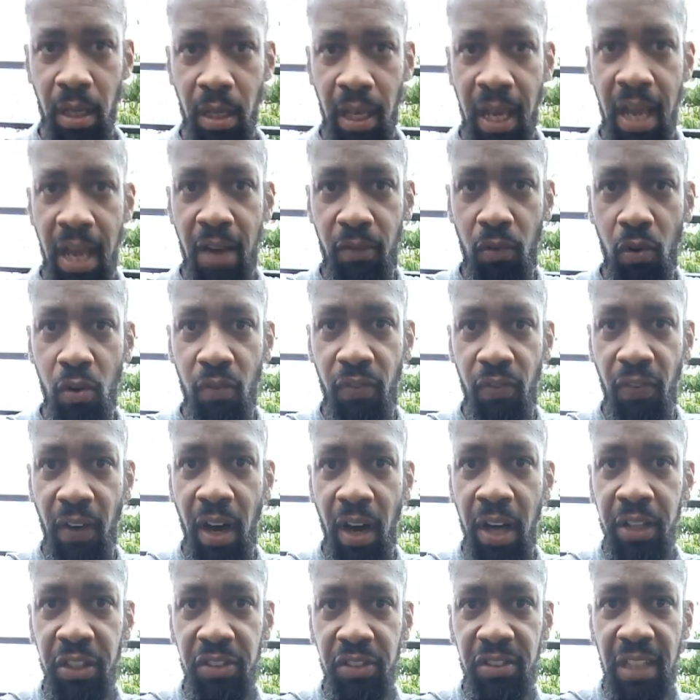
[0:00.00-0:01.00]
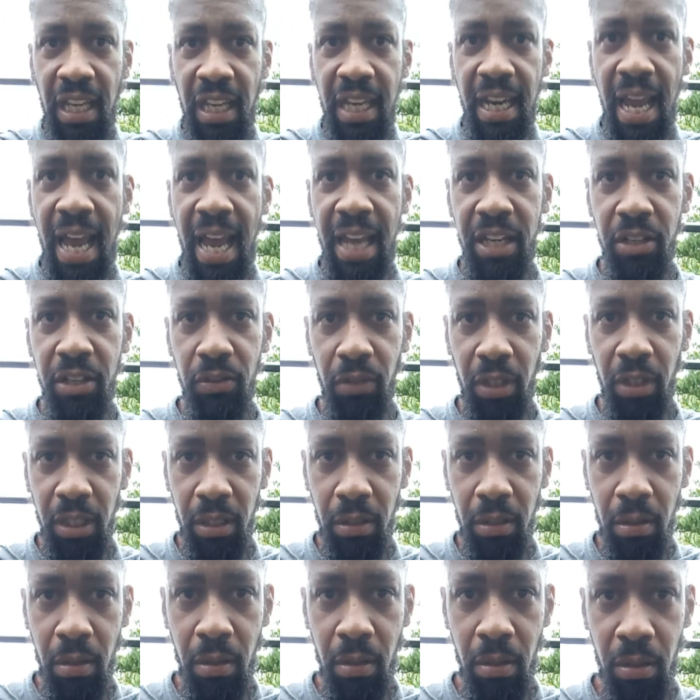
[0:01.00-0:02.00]
level of understanding how you
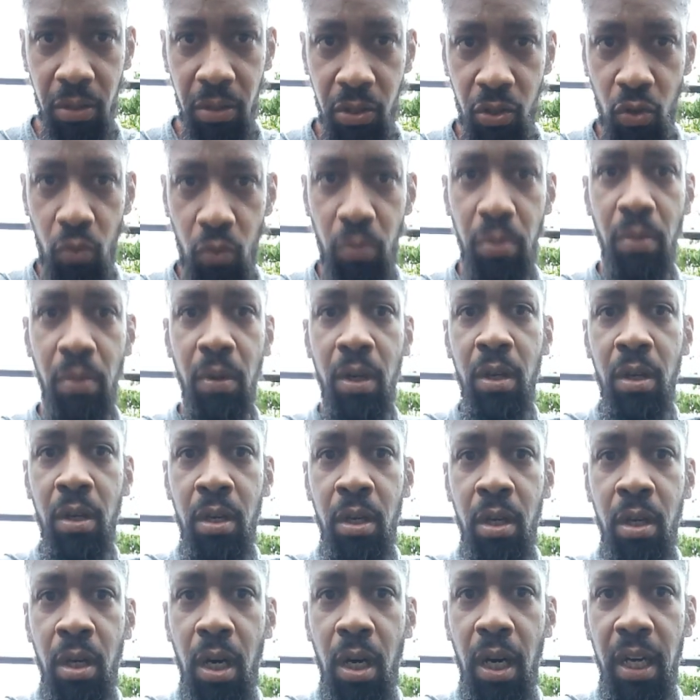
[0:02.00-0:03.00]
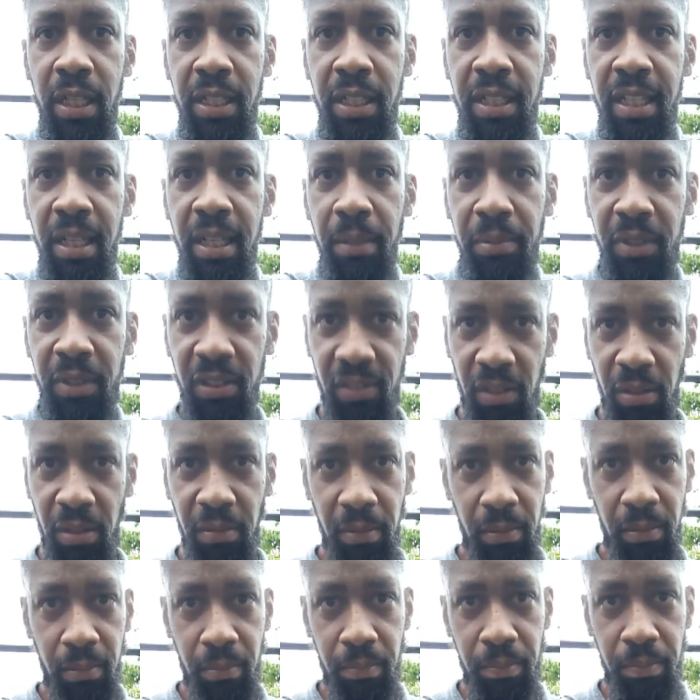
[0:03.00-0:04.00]
can do a dip, because
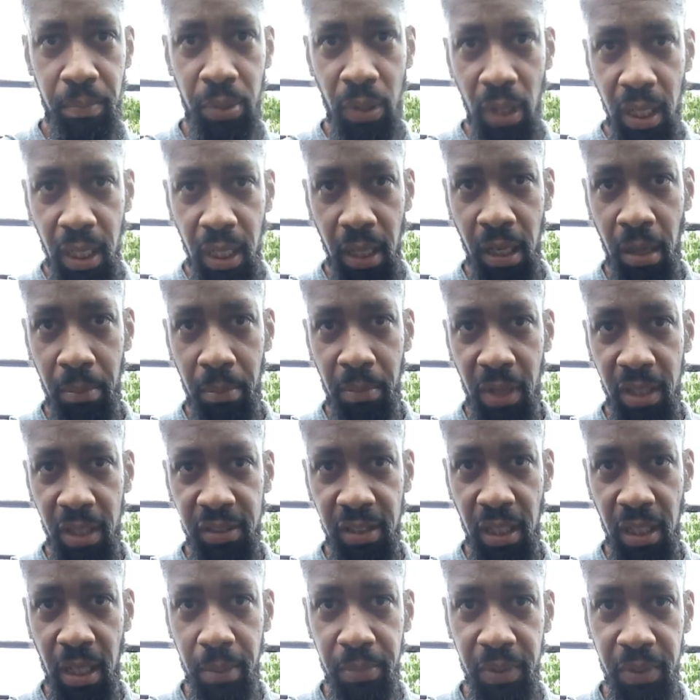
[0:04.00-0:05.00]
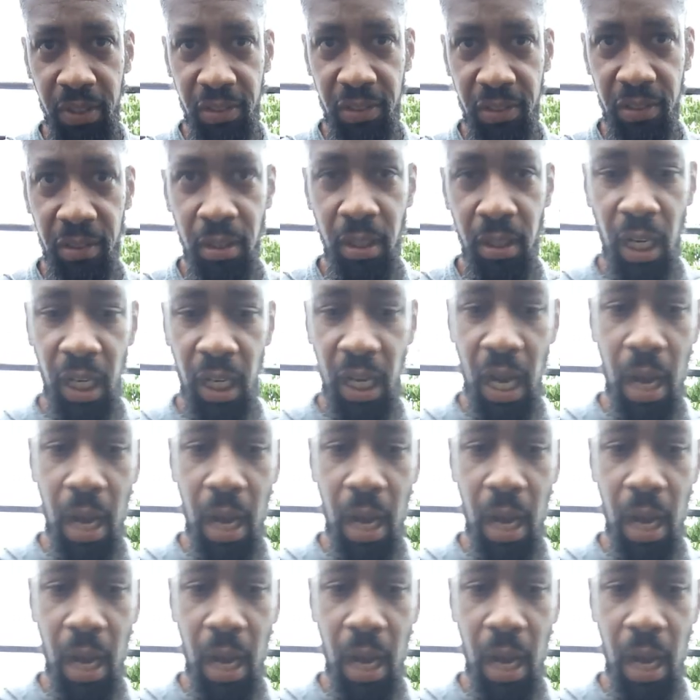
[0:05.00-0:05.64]
a muscle up is a